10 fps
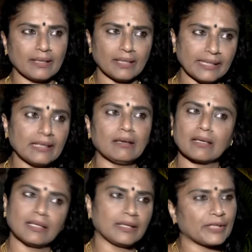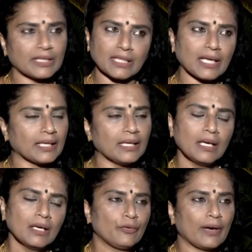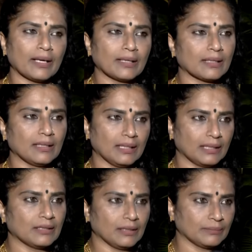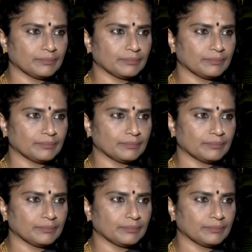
year and everything I filed in